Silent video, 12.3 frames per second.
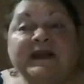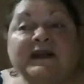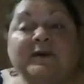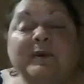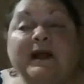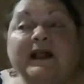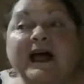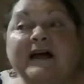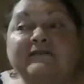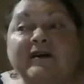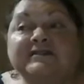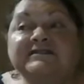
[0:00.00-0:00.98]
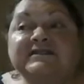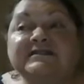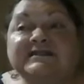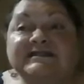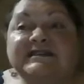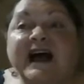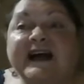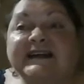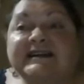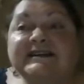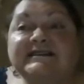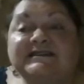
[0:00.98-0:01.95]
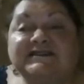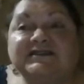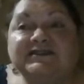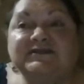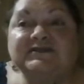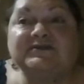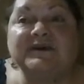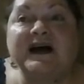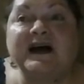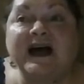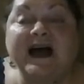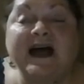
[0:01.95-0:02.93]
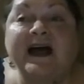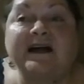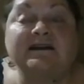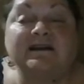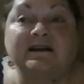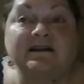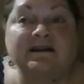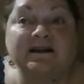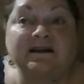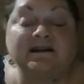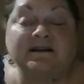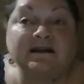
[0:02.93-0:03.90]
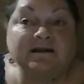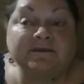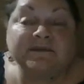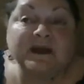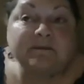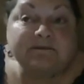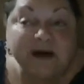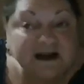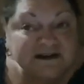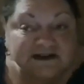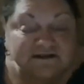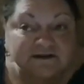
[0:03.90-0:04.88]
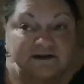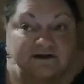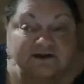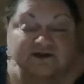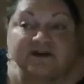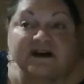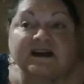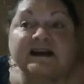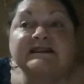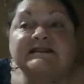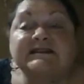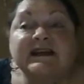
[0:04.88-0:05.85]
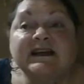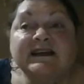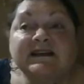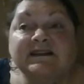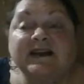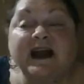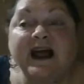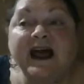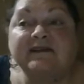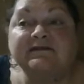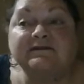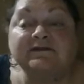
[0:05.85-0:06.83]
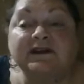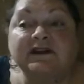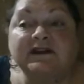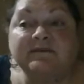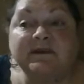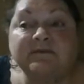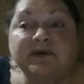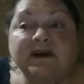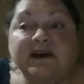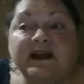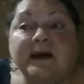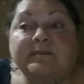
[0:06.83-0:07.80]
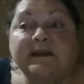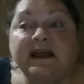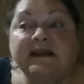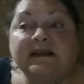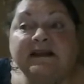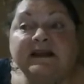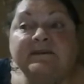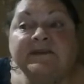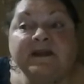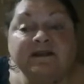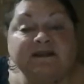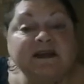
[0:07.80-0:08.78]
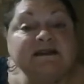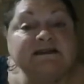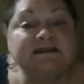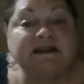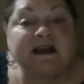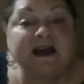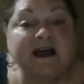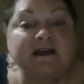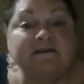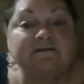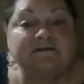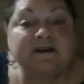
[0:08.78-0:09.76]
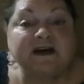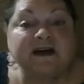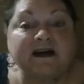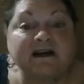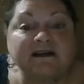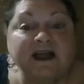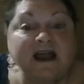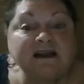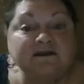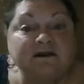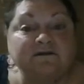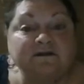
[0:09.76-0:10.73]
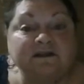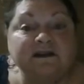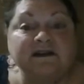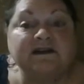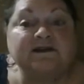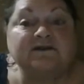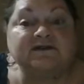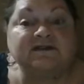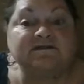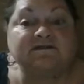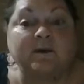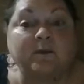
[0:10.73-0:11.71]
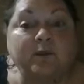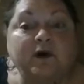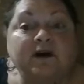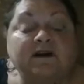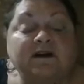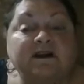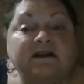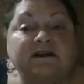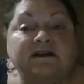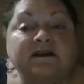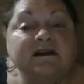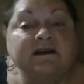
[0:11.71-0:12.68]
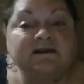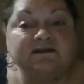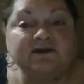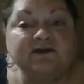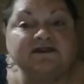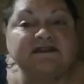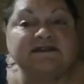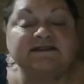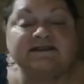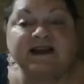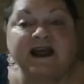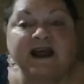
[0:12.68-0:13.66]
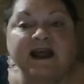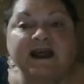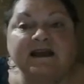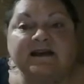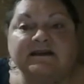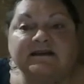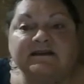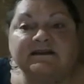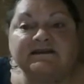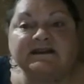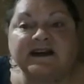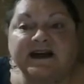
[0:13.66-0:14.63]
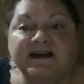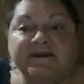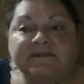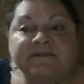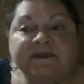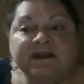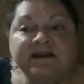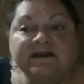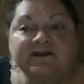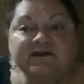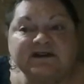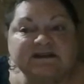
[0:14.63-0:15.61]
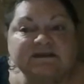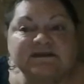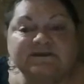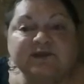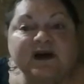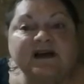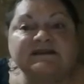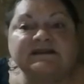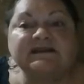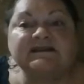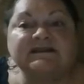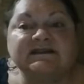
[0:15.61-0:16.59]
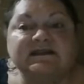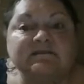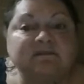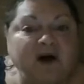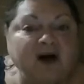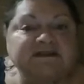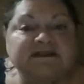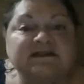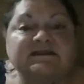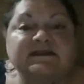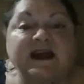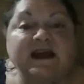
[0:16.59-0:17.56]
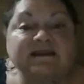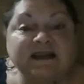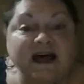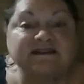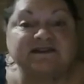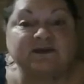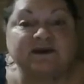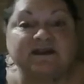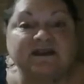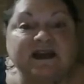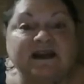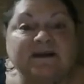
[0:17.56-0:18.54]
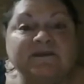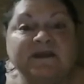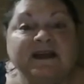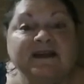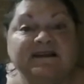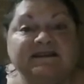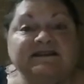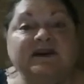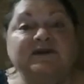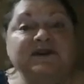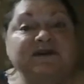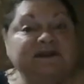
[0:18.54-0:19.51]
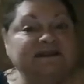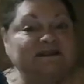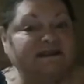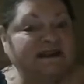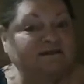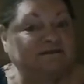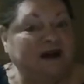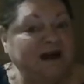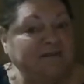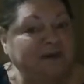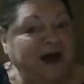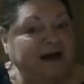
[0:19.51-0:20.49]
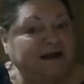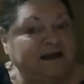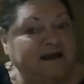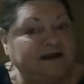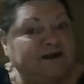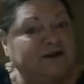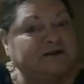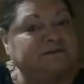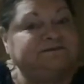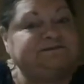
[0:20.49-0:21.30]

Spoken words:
Well, I've also decided to, I had a bunch of little trinkets that I haven't really been putting up lately. Things that I've gained over the years from work and Nurses Day and Christmas presents and Boss's Day, that sort of thing. So you can see right back here.